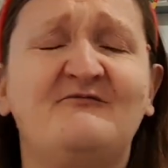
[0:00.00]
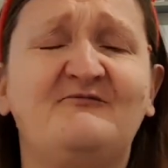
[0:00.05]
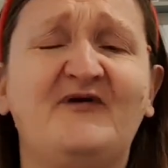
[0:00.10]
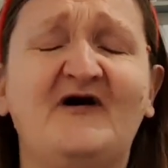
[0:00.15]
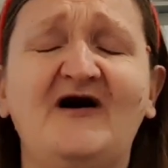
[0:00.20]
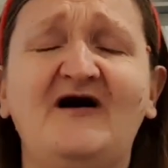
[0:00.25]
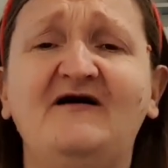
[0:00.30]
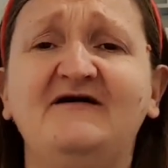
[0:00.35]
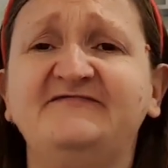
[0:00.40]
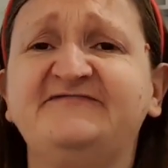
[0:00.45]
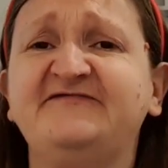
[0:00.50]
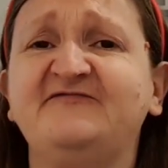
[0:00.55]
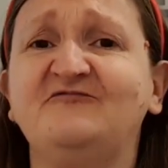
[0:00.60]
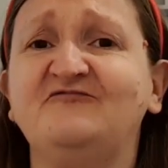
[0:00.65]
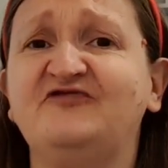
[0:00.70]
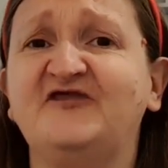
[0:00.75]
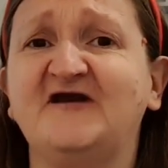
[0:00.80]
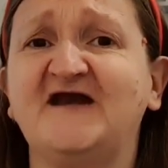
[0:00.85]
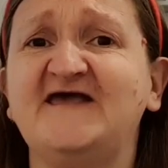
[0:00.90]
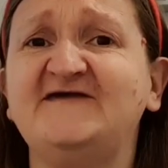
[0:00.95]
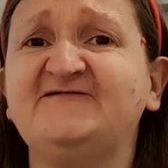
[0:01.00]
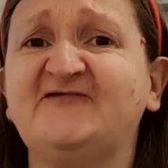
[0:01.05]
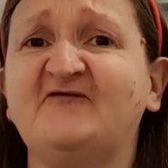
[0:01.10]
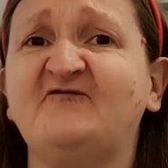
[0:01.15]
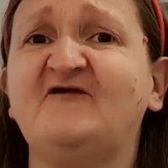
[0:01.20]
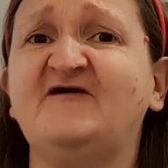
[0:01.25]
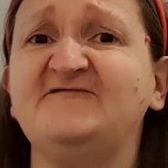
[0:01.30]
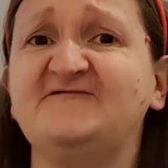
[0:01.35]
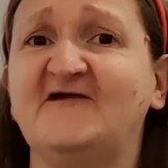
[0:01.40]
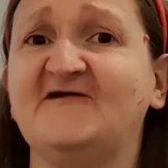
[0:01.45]
but the rest of
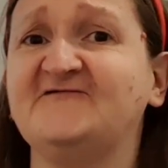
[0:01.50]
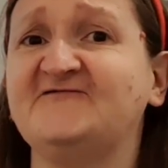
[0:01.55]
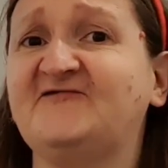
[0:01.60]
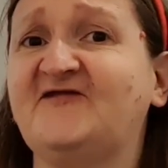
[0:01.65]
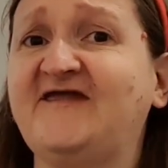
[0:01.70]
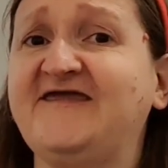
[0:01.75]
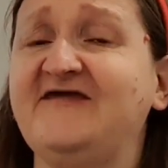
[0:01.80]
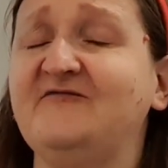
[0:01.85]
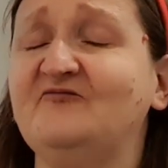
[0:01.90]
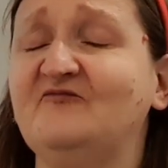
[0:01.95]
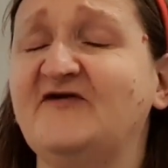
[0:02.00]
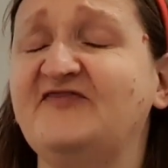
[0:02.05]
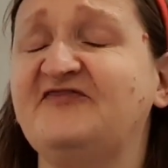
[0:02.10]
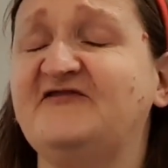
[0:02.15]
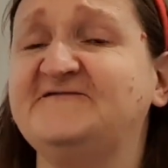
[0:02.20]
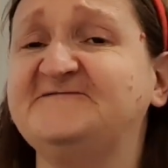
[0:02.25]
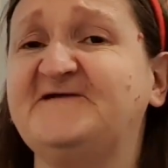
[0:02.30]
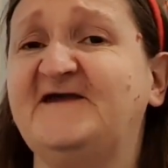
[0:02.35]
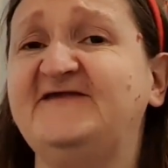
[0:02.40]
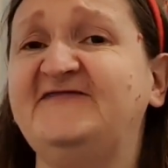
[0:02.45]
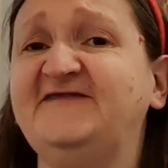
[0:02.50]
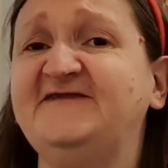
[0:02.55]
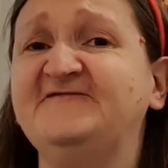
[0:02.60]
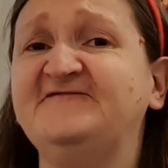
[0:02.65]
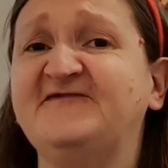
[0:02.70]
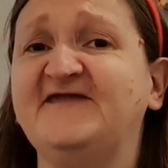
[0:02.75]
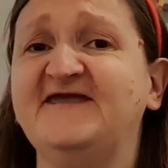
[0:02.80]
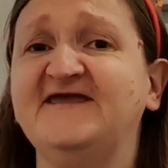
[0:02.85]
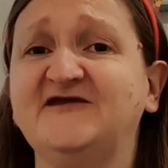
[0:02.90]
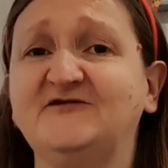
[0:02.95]
us are sticking with the Chinese
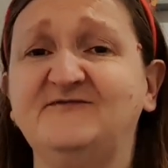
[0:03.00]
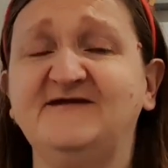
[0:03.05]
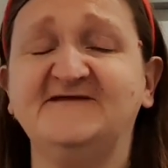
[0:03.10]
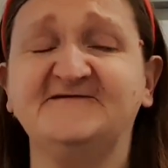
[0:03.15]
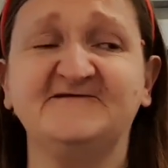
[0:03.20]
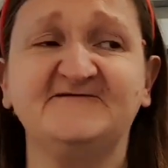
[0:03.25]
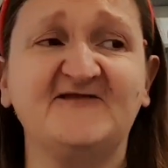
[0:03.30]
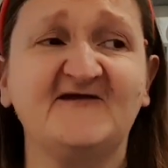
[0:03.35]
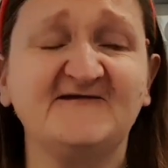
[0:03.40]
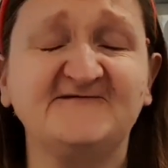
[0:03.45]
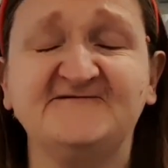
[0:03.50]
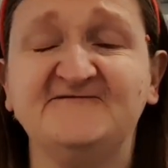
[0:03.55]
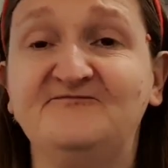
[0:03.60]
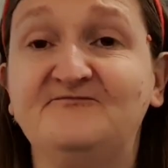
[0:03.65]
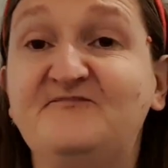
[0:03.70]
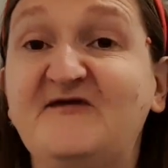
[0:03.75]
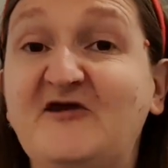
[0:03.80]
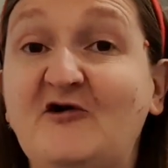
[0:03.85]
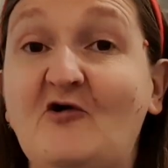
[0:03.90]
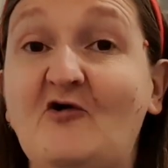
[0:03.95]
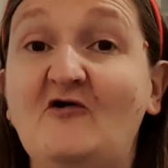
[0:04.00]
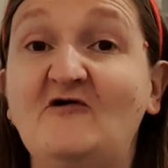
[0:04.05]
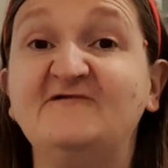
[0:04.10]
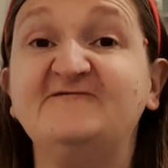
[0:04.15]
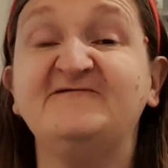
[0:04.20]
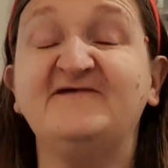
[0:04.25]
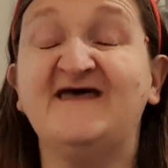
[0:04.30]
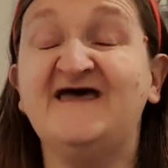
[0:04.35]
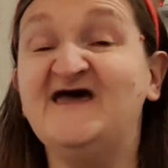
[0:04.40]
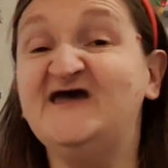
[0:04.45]
takeaway tradition
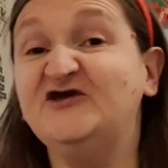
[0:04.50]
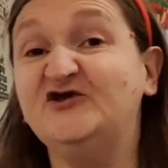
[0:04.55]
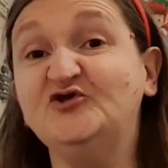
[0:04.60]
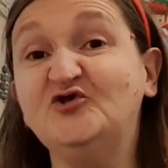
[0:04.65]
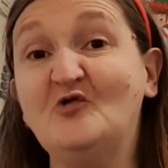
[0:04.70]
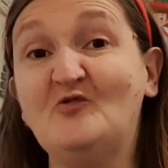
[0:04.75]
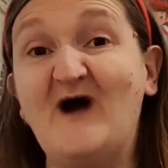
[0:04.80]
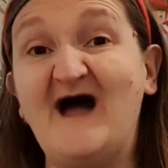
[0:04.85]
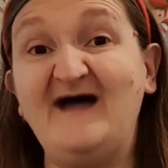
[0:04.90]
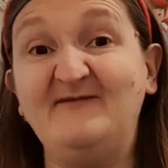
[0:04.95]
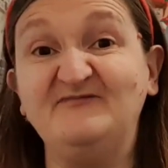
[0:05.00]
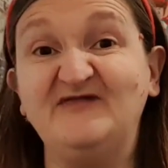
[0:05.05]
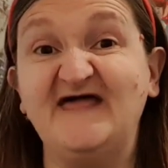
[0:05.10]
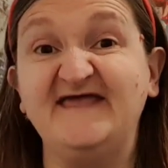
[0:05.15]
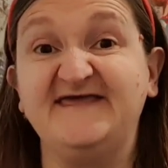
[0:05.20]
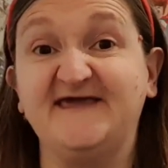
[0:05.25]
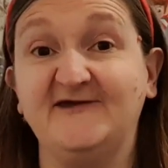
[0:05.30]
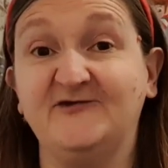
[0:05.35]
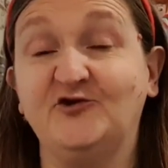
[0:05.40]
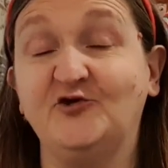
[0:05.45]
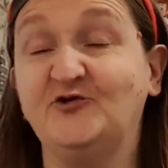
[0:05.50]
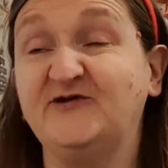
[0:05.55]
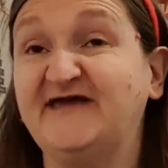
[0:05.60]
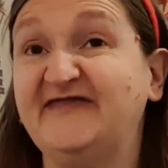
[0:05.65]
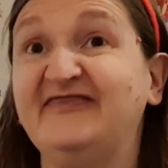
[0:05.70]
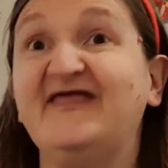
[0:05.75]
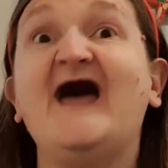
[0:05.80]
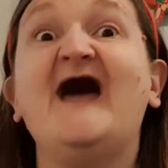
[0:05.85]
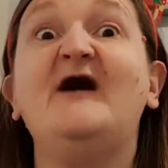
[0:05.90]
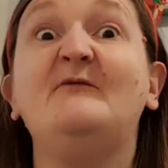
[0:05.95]
because you know what I'm like at
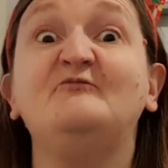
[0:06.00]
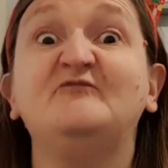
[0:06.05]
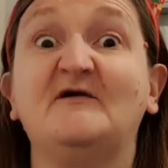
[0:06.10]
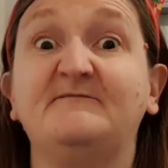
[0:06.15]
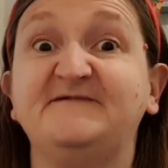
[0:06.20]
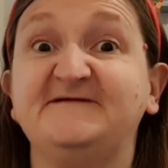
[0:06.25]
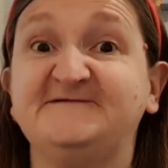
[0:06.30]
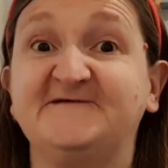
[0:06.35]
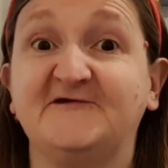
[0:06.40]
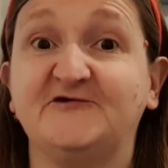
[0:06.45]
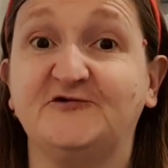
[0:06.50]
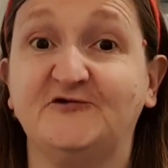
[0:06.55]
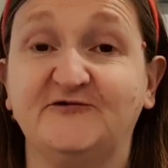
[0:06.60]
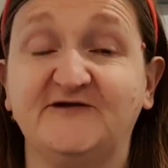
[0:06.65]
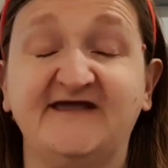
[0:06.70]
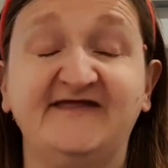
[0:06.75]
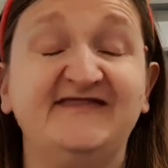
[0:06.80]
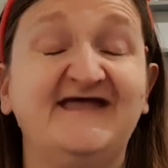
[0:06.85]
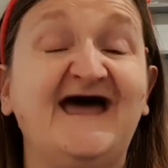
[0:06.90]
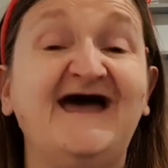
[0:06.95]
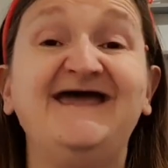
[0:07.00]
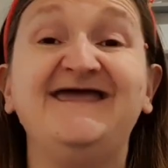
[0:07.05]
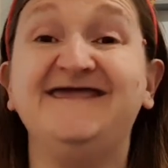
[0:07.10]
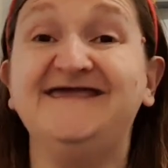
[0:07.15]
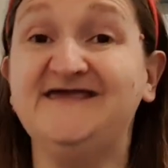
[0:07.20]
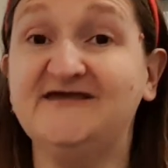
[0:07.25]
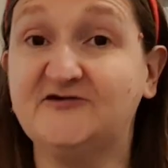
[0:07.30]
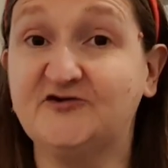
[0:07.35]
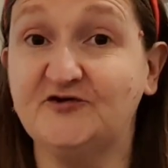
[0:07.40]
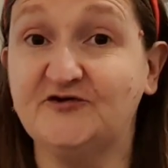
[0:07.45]
cooking. I'm rubbish at cooking. I
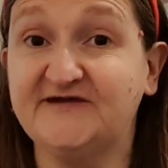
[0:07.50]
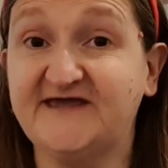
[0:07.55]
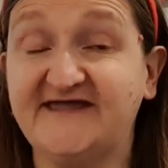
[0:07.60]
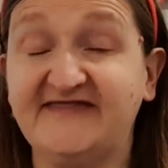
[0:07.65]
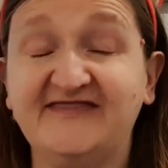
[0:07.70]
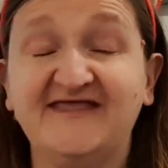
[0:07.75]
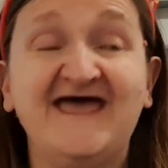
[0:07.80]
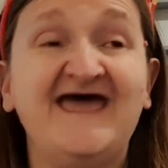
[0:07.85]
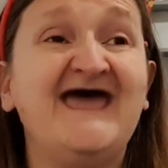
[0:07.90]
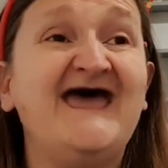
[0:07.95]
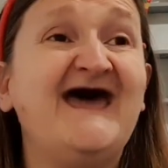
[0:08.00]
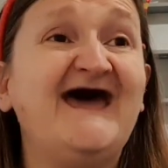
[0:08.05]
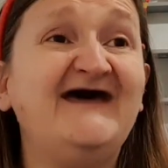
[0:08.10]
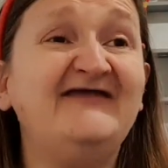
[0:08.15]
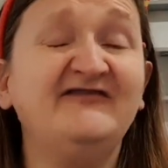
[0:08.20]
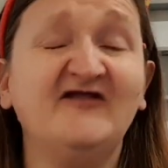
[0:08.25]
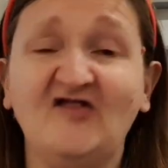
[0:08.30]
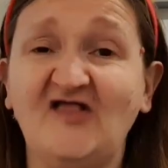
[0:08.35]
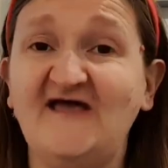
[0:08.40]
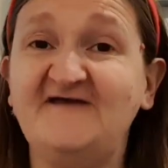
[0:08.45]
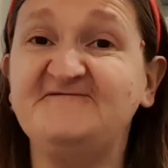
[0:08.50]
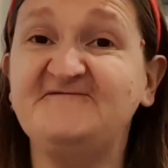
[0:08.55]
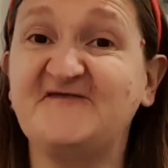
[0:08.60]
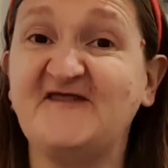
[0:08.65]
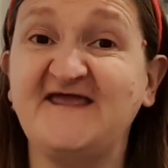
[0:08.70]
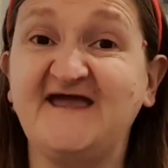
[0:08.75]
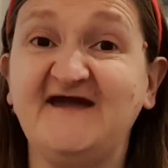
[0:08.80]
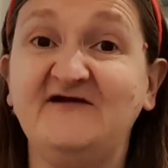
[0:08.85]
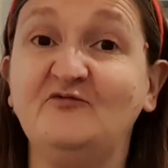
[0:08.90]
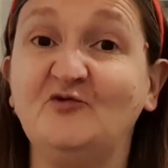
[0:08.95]
hate cooking. And the last
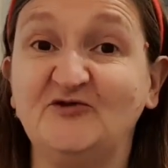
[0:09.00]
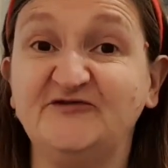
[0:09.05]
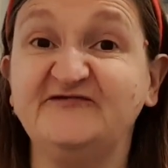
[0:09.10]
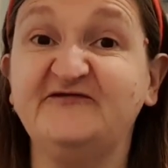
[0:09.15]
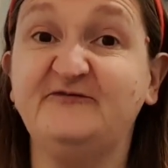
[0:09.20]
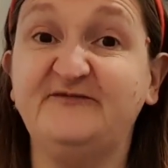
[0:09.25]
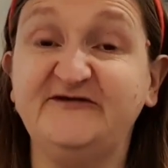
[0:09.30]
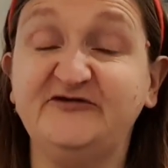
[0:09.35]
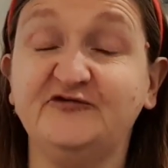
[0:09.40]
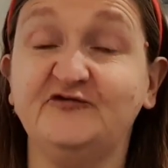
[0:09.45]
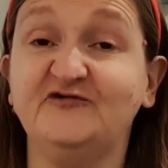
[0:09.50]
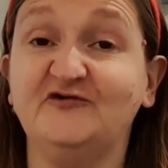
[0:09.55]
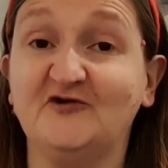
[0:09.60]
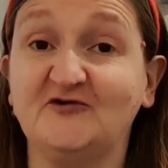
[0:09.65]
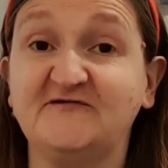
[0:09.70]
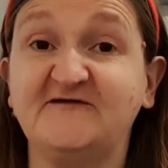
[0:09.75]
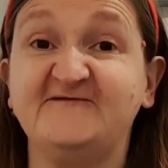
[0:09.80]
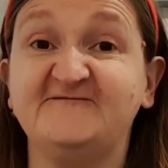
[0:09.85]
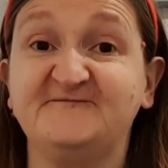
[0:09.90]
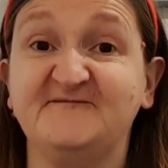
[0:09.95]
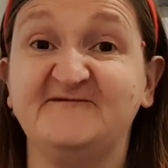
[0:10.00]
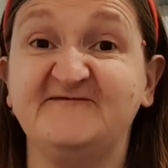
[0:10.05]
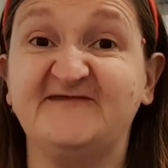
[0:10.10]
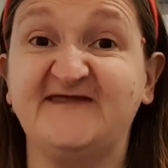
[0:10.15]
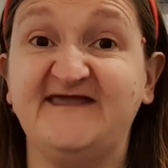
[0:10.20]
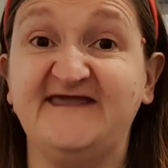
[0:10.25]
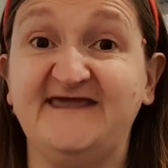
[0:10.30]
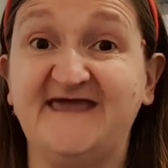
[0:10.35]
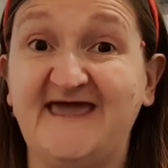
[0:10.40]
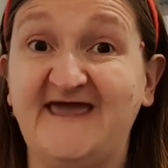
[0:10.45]
thing I want to be doing on Christmas
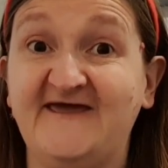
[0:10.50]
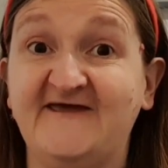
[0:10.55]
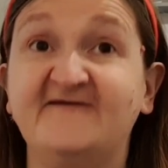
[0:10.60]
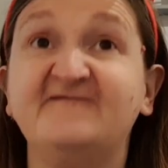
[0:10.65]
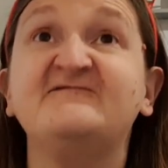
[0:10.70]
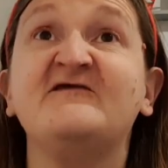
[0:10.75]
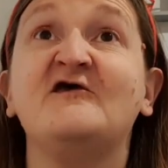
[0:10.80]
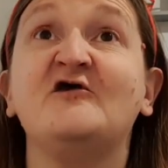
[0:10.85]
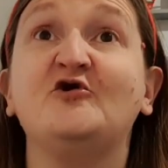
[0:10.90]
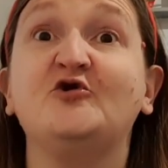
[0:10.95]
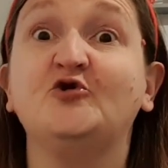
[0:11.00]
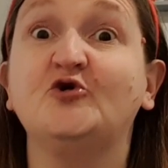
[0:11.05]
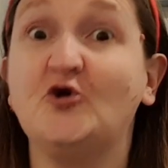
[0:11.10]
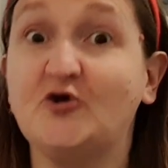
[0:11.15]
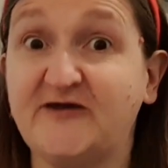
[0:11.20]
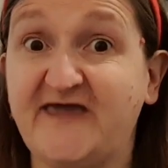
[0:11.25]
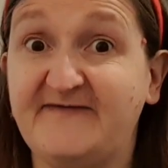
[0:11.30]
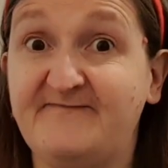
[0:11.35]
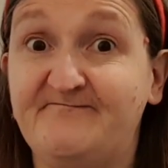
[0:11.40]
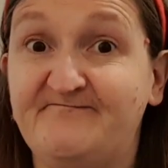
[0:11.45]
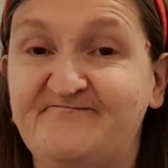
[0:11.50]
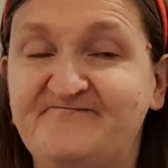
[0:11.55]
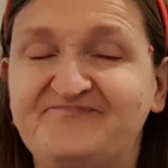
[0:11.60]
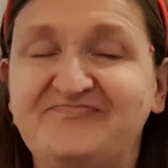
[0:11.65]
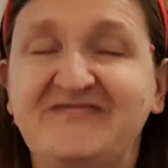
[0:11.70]
Day is cooking.